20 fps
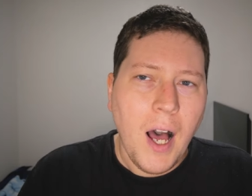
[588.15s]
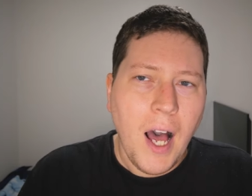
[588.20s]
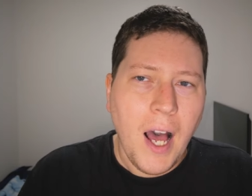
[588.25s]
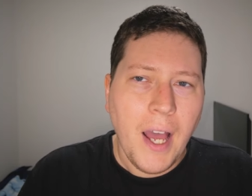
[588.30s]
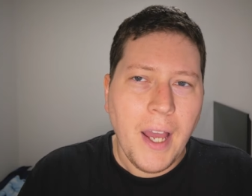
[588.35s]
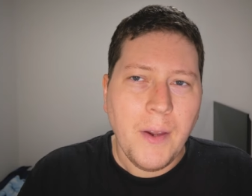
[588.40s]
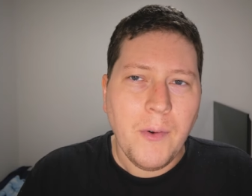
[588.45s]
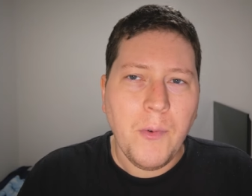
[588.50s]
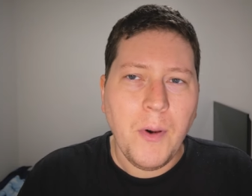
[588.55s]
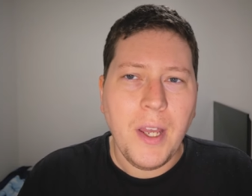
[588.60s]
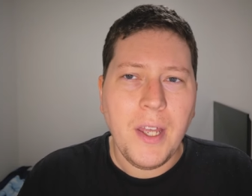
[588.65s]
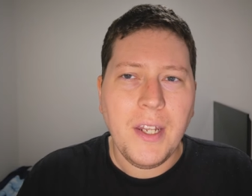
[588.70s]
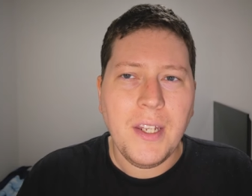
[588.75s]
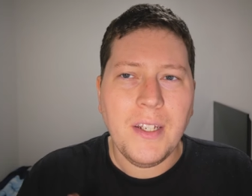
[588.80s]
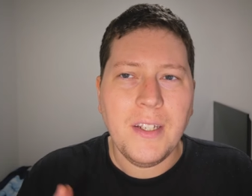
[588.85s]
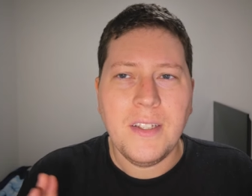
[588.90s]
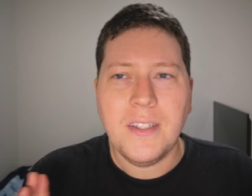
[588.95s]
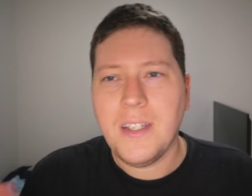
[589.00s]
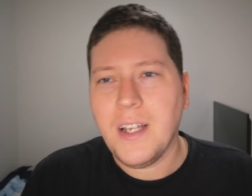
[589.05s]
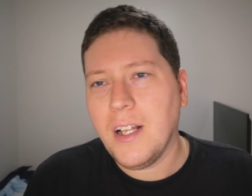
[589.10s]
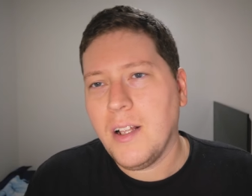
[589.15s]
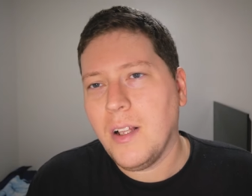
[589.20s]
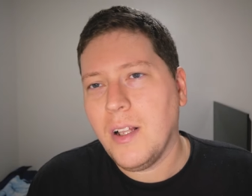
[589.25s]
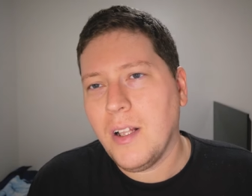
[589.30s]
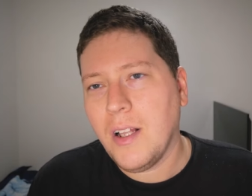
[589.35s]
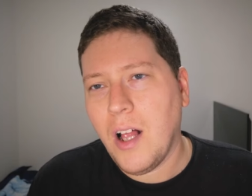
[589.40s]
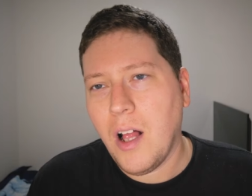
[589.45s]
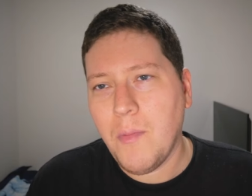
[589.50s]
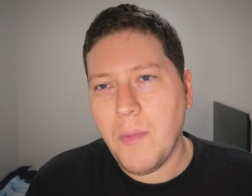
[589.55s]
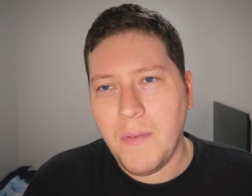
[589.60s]
I waited until
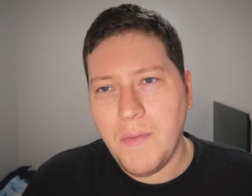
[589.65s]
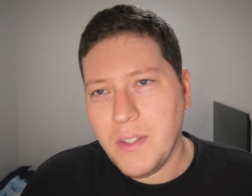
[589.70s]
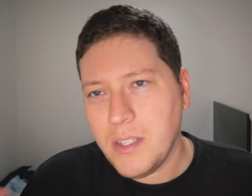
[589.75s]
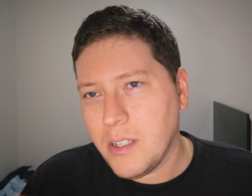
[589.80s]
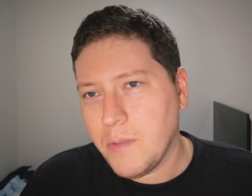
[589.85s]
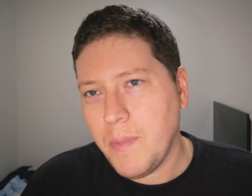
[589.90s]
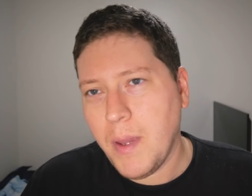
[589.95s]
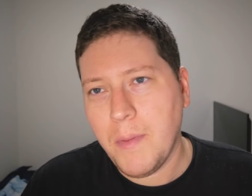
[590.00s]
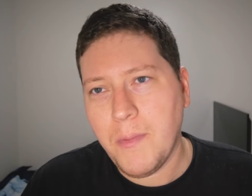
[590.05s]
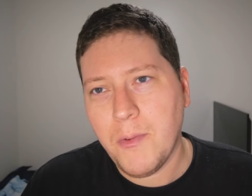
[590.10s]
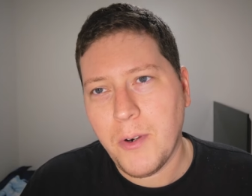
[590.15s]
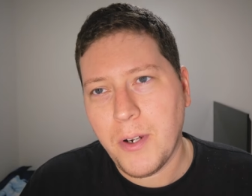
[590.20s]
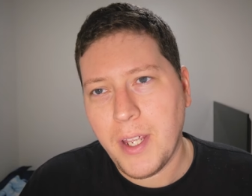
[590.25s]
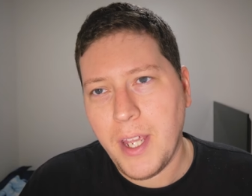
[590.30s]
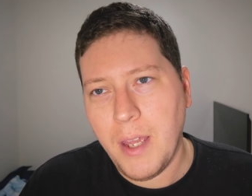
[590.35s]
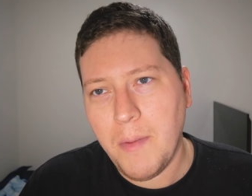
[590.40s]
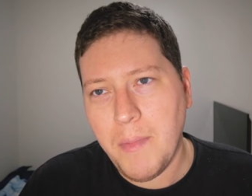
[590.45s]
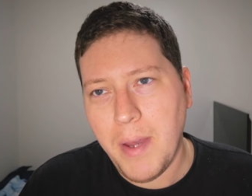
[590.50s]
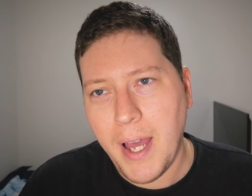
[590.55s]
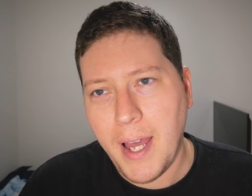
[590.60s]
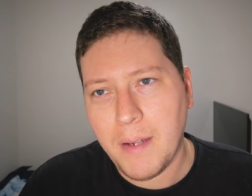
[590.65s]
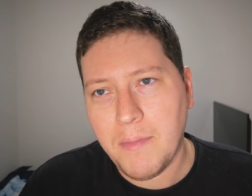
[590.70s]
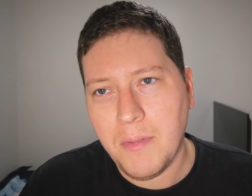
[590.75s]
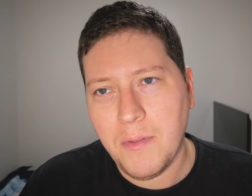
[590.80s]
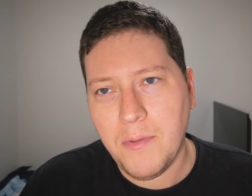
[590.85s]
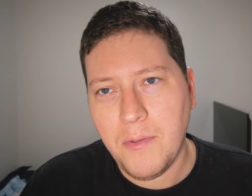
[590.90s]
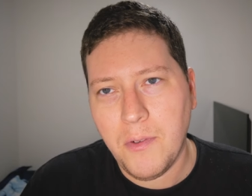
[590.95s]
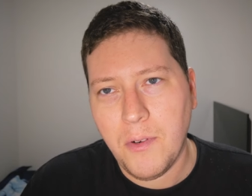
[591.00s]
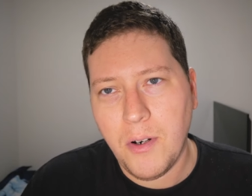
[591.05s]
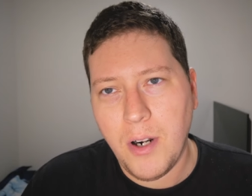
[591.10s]
all my visa paperwork came back
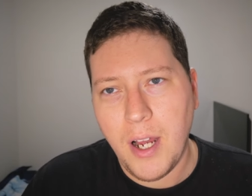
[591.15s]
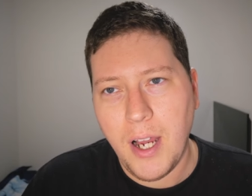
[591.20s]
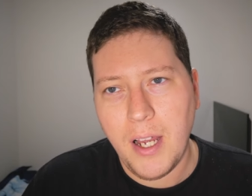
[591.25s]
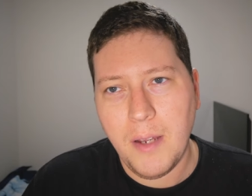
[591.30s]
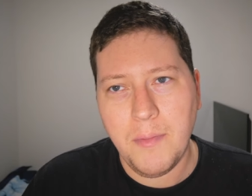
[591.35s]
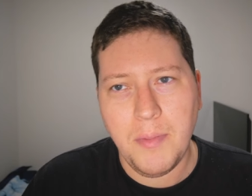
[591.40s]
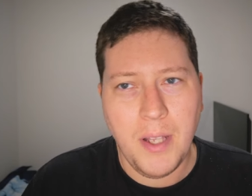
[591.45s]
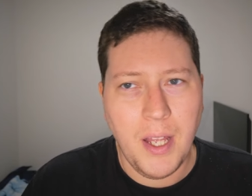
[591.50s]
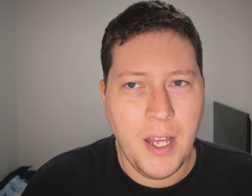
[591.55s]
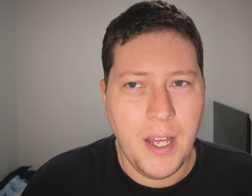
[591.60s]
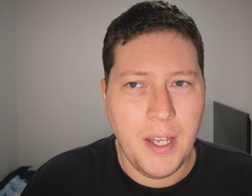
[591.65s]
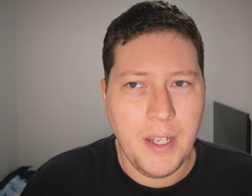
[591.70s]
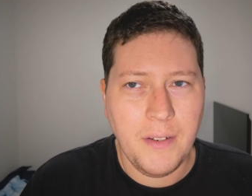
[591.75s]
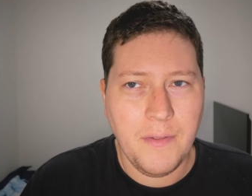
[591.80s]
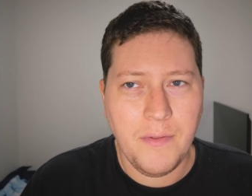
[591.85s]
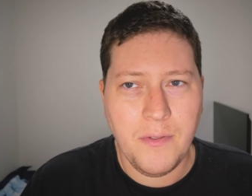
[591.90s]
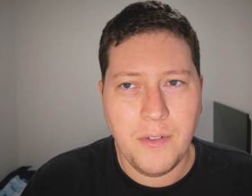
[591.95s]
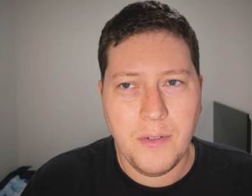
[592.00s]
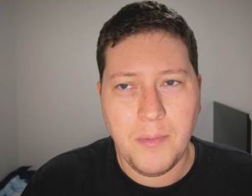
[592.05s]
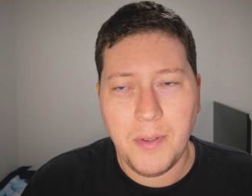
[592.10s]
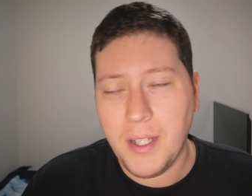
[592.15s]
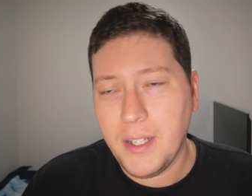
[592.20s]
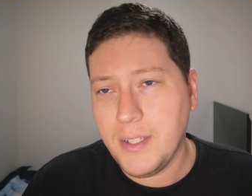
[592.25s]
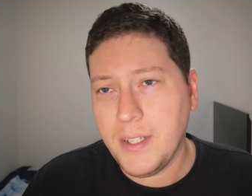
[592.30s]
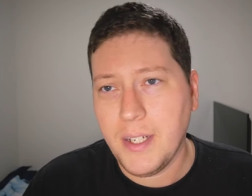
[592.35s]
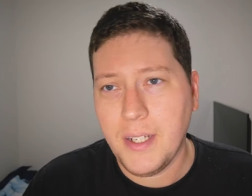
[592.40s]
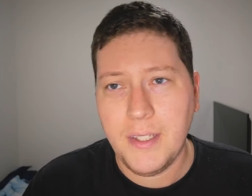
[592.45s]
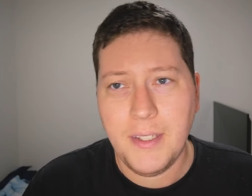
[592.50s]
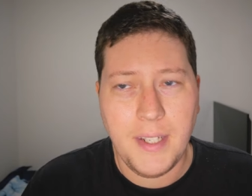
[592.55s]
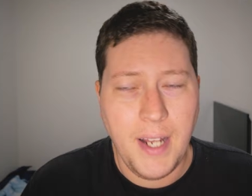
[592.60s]
before I applied for plane
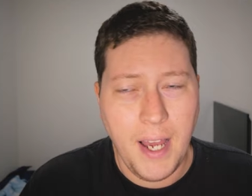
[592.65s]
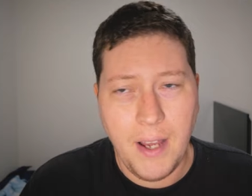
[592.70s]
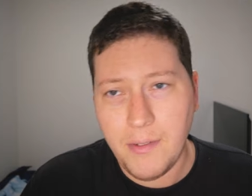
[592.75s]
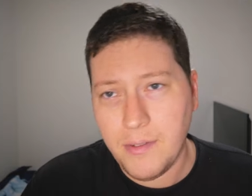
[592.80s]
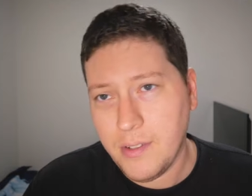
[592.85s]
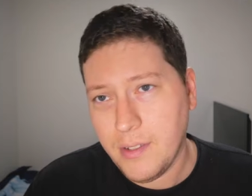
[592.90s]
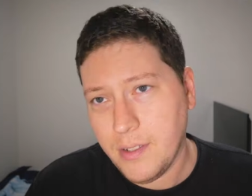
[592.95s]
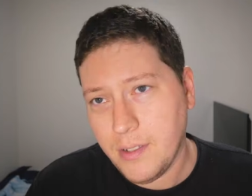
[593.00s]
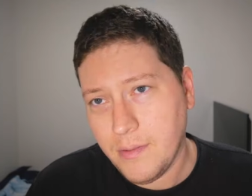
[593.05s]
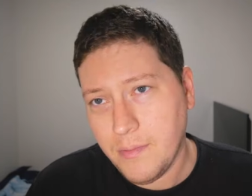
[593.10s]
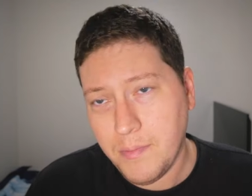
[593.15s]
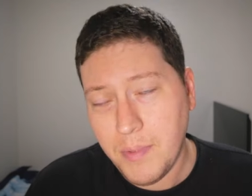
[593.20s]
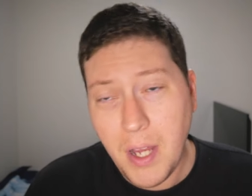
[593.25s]
tickets and housing.